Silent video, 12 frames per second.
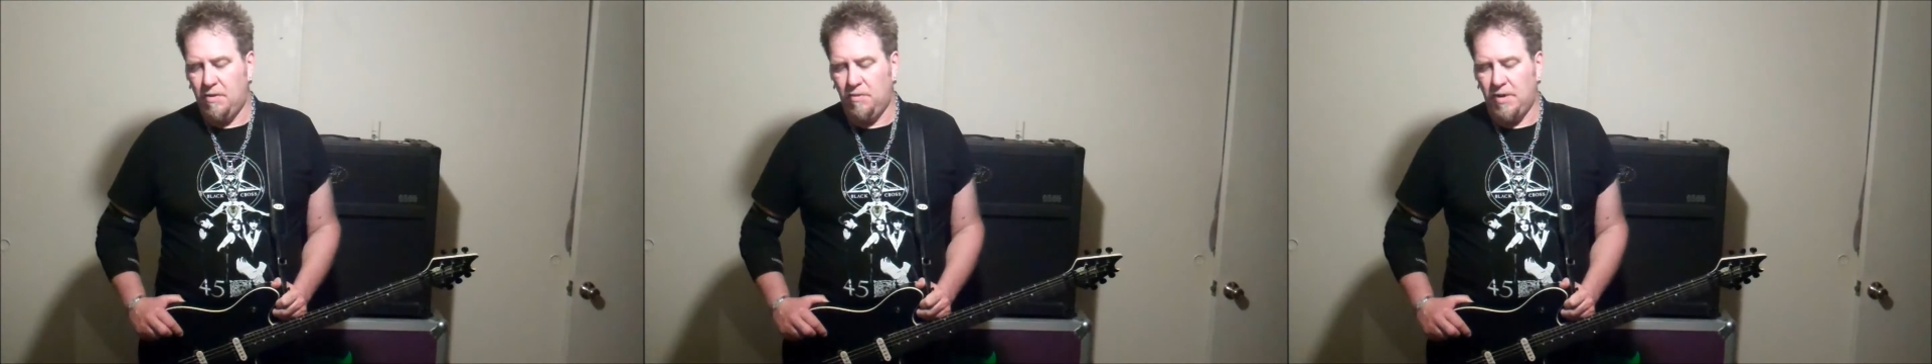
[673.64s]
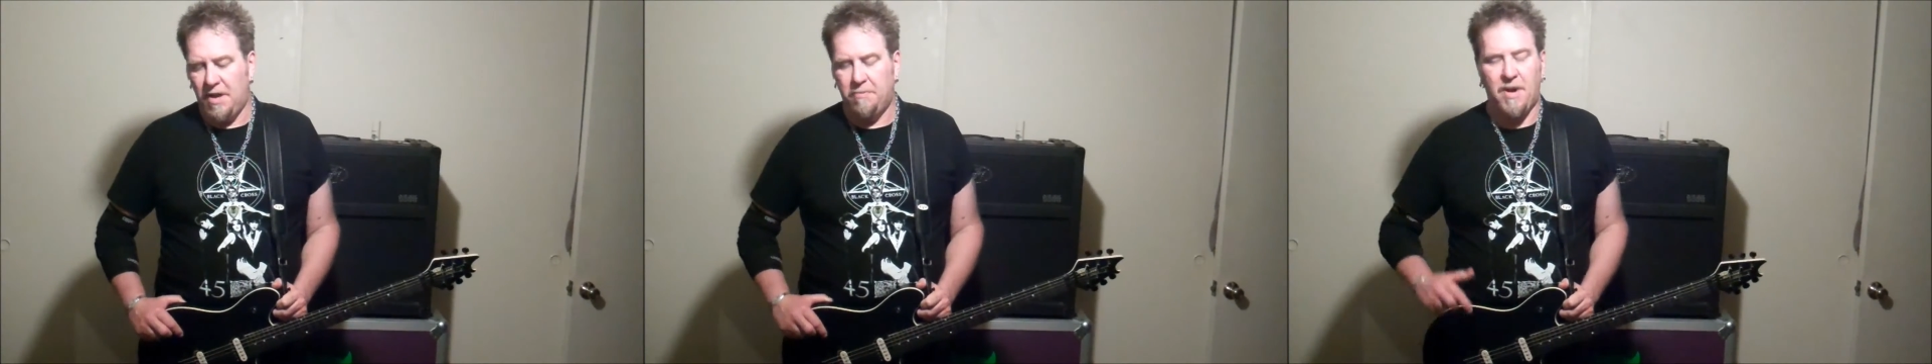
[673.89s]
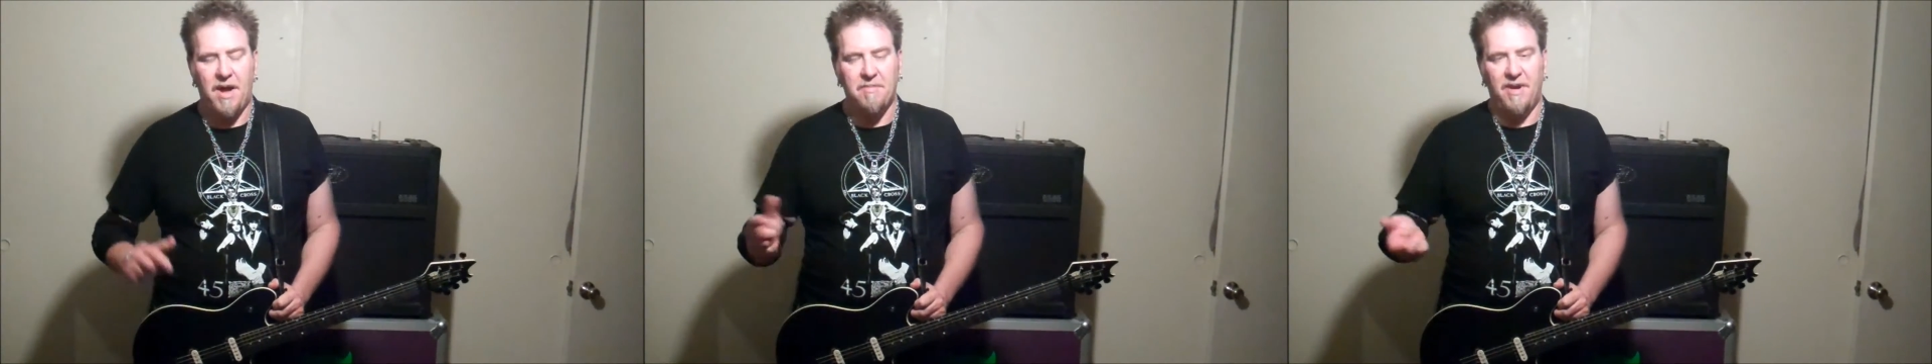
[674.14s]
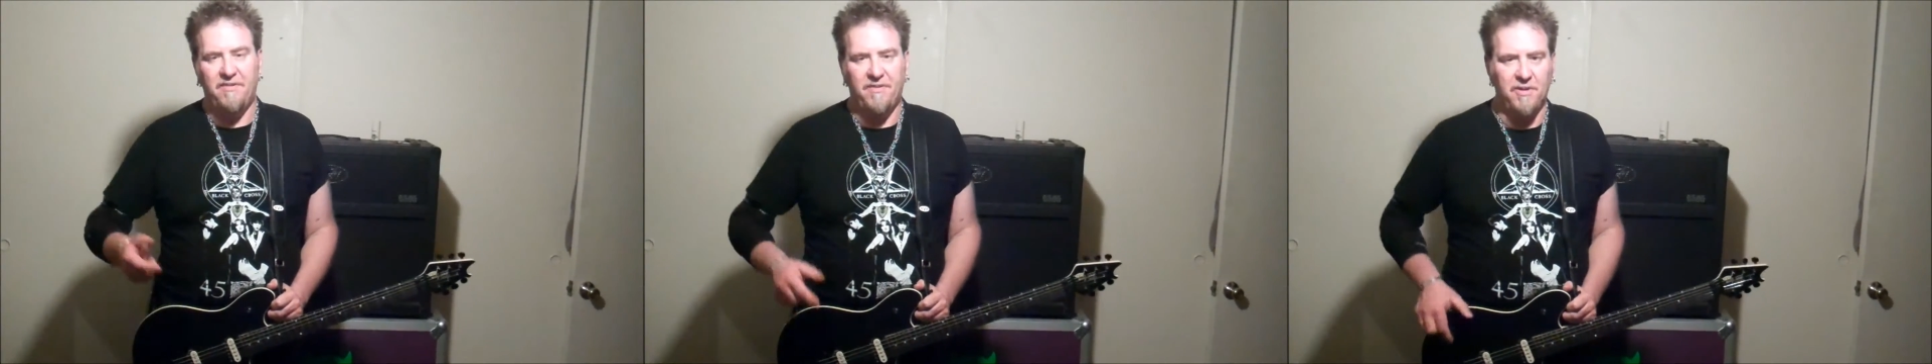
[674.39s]
When I bought
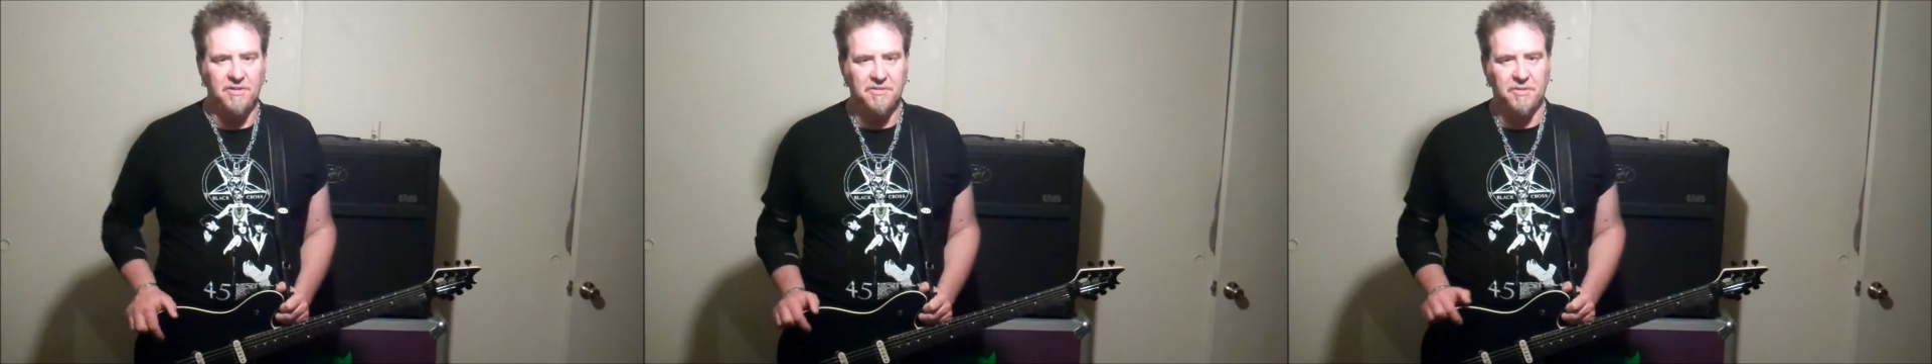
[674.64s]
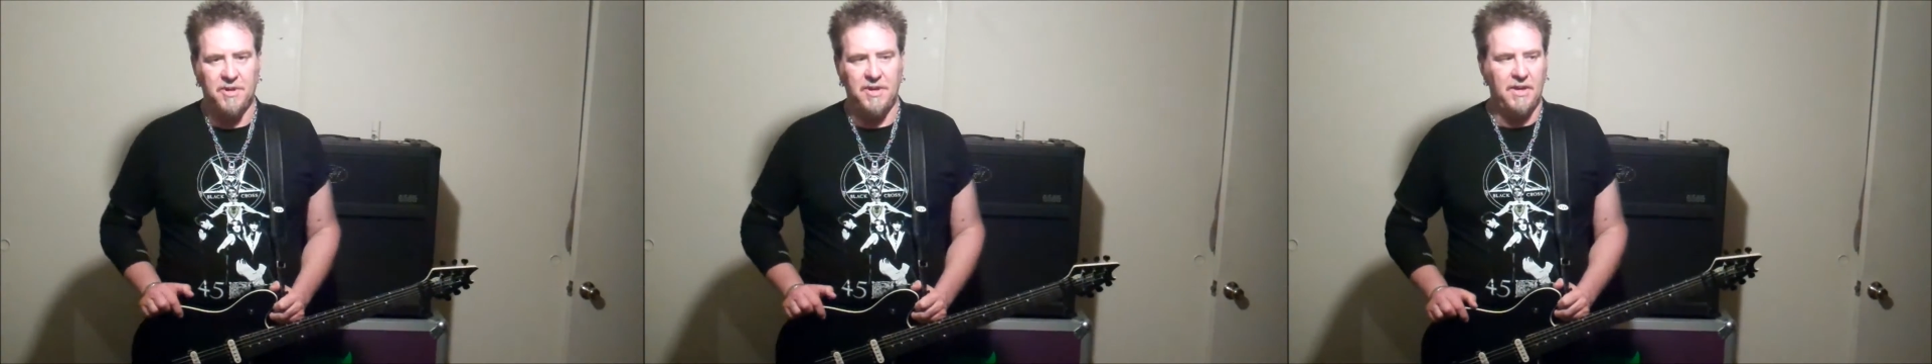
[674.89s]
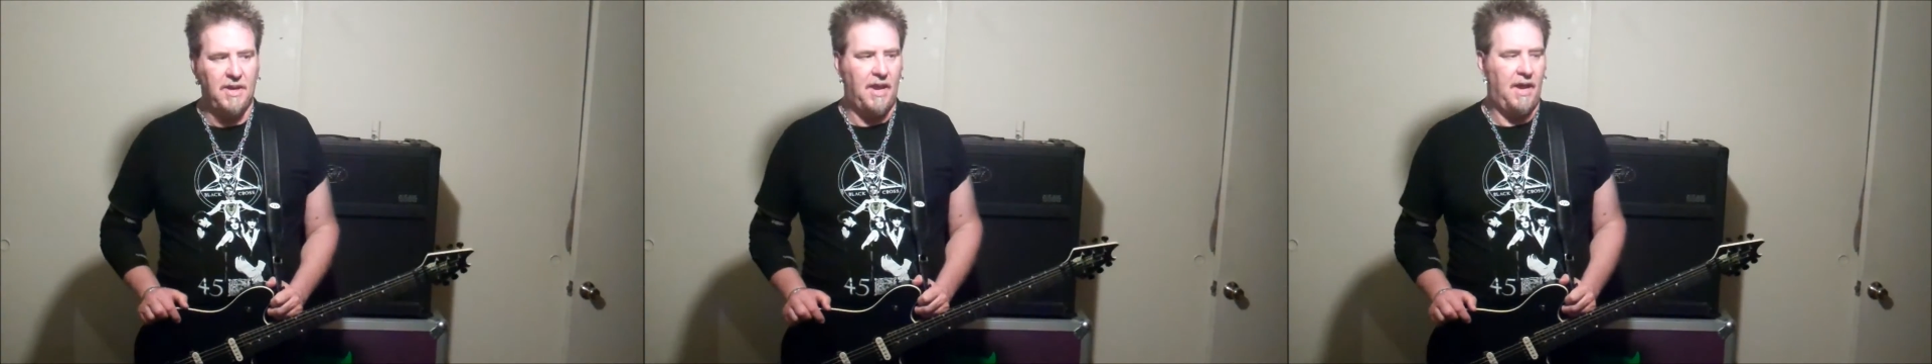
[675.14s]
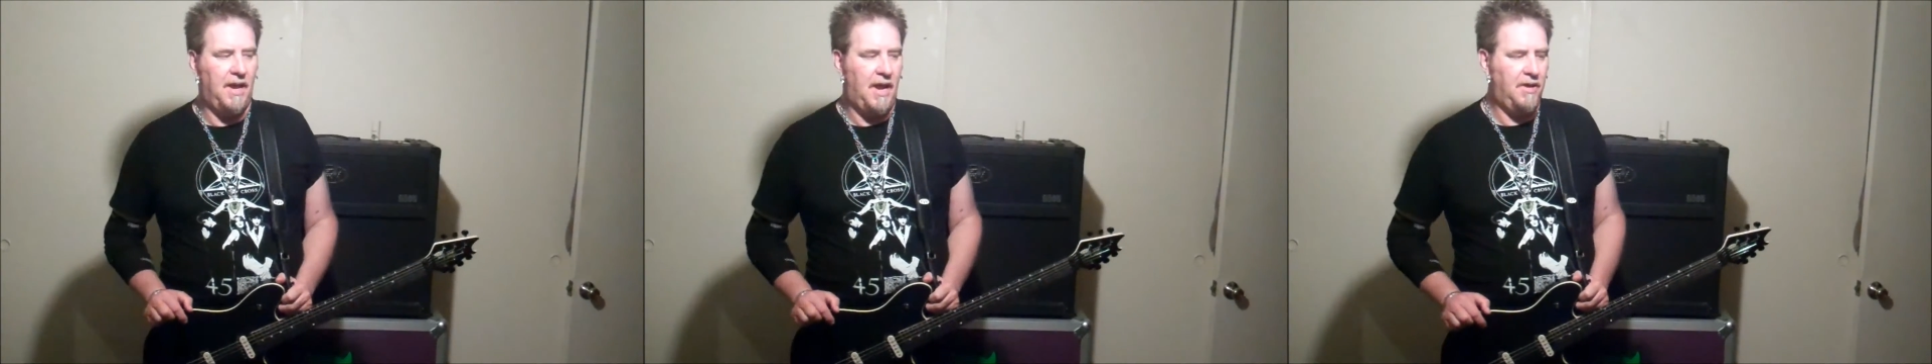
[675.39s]
my first one,
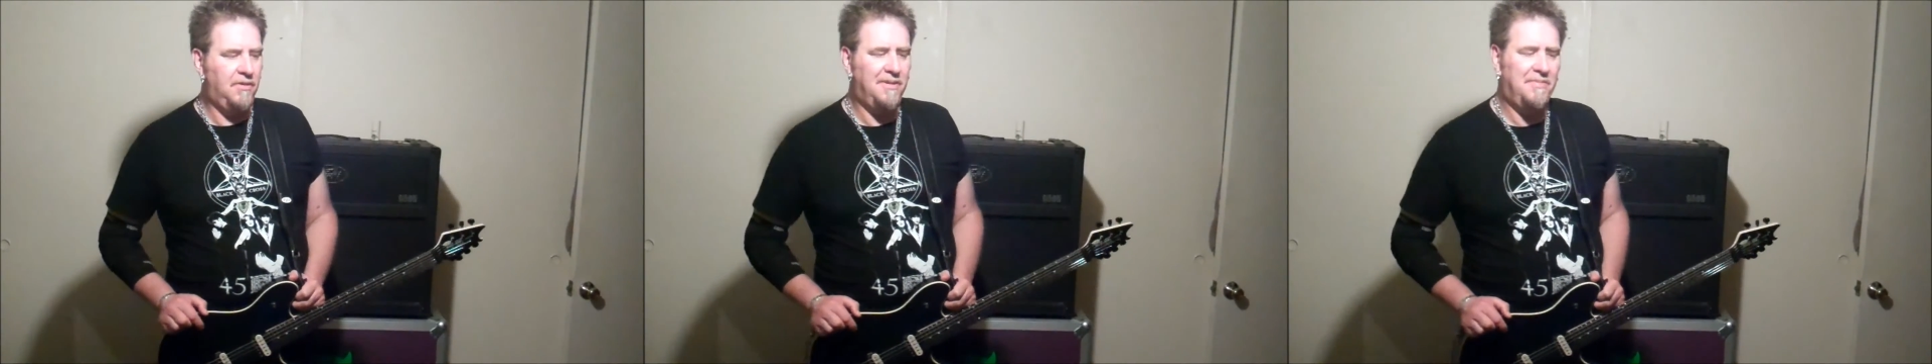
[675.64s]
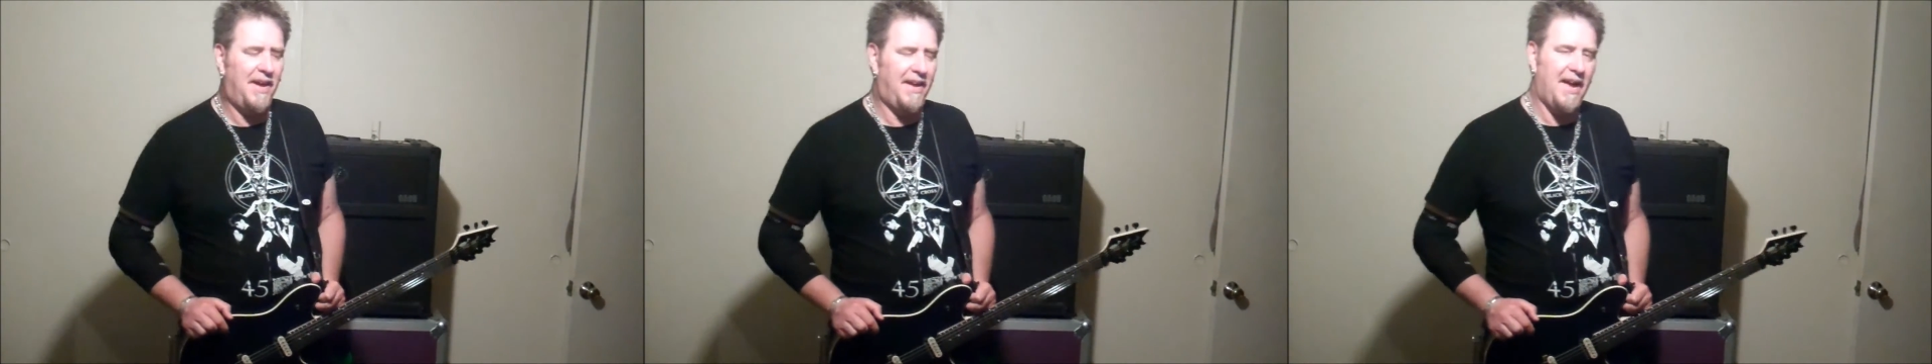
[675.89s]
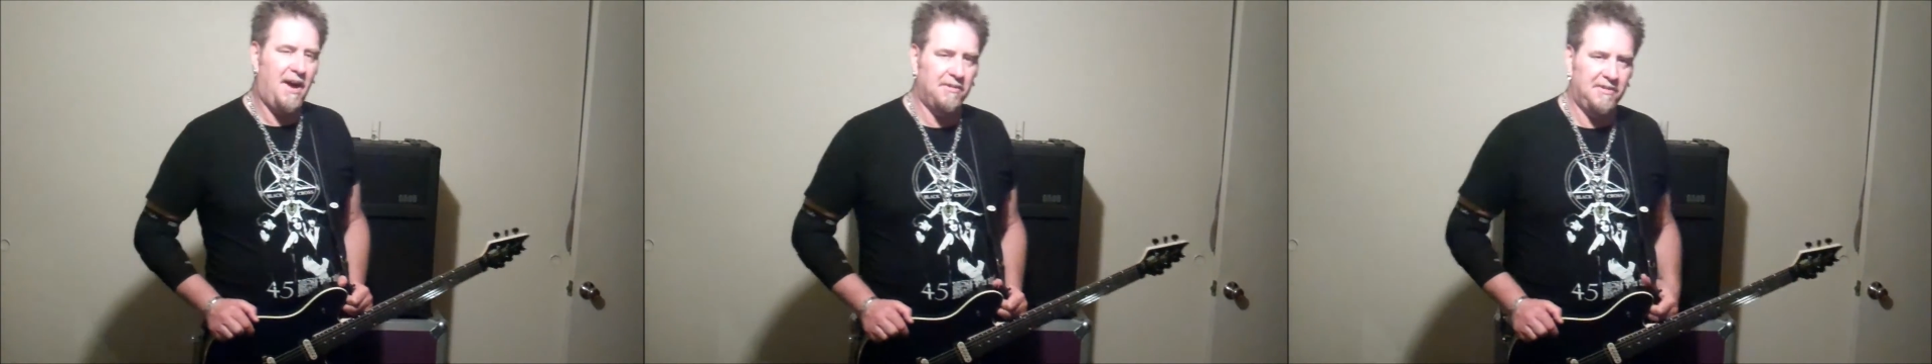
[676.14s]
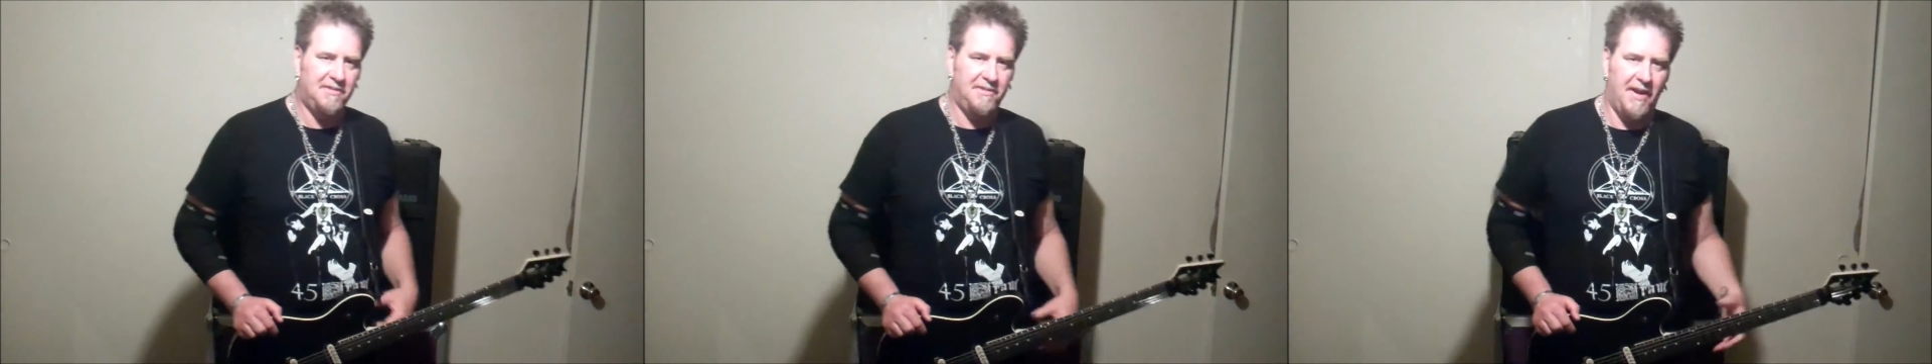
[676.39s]
and I usually buy
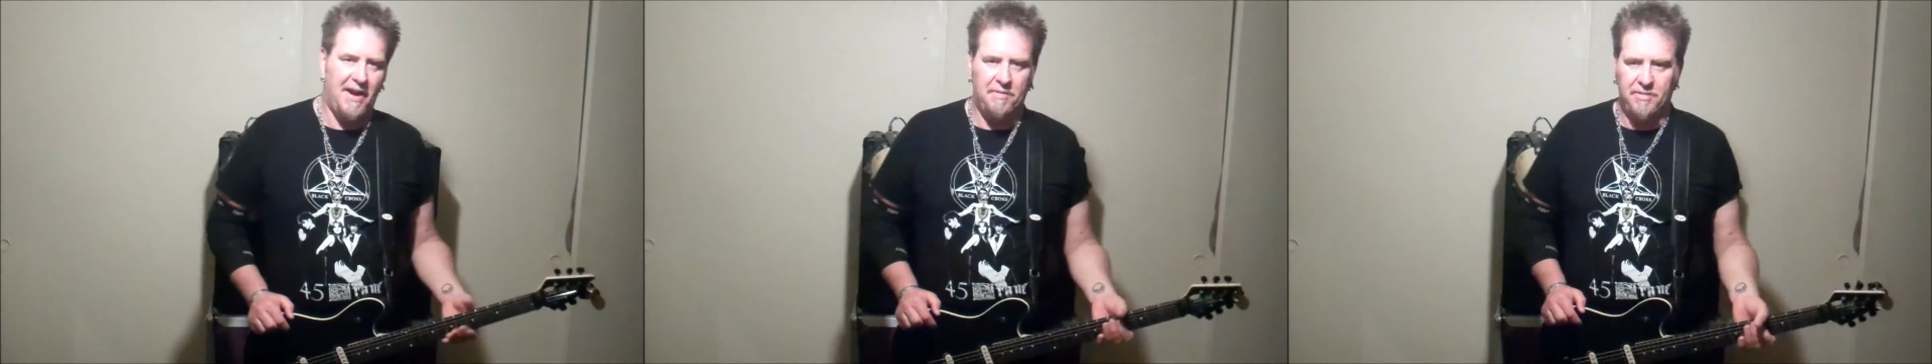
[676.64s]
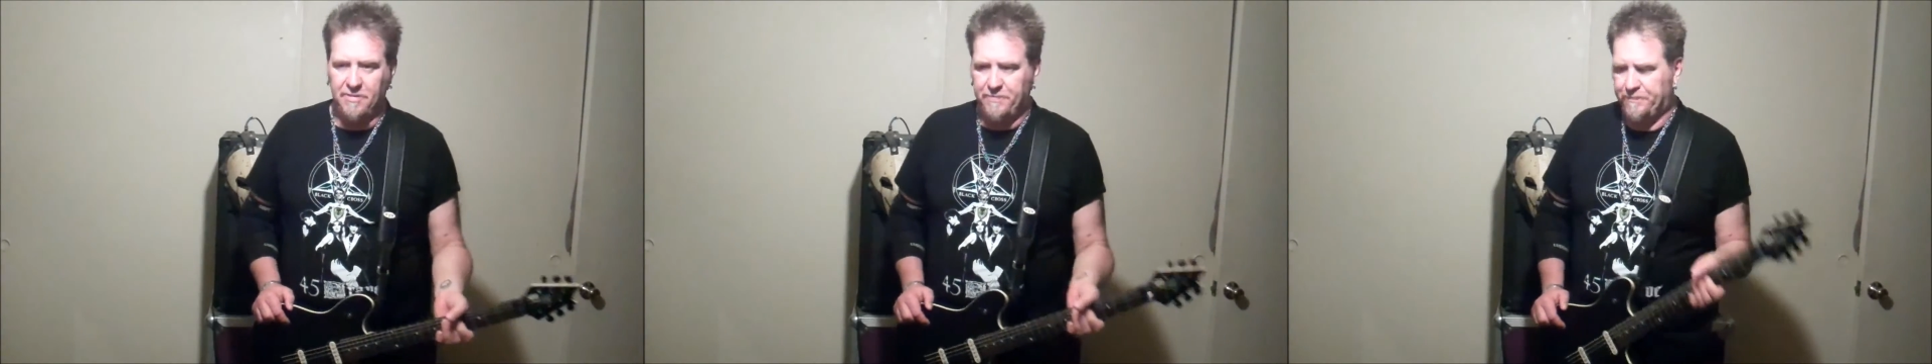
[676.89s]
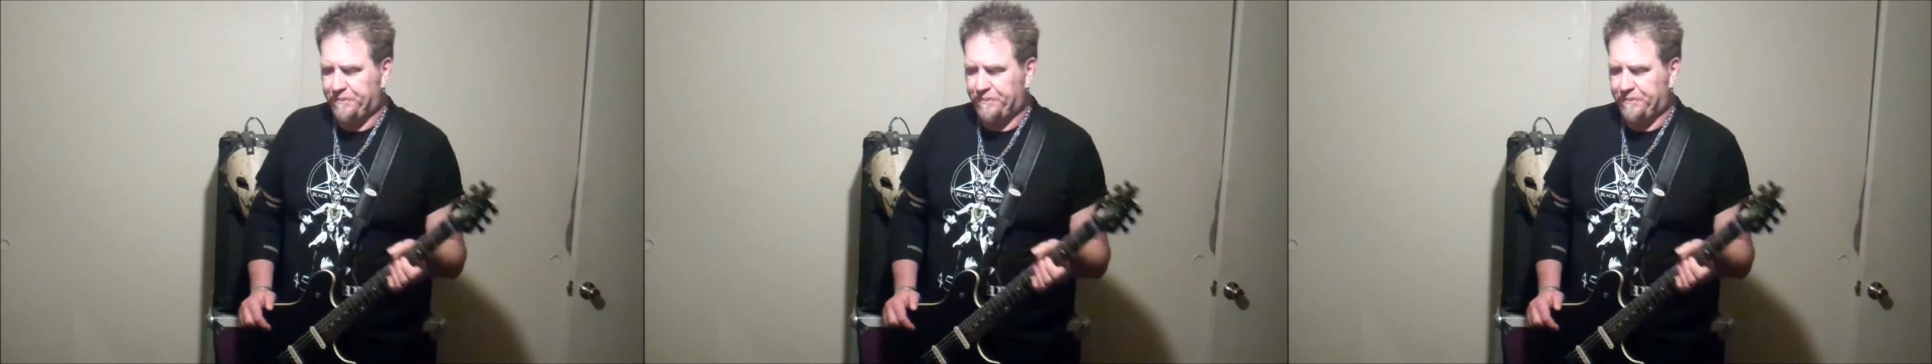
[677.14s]
couch straps.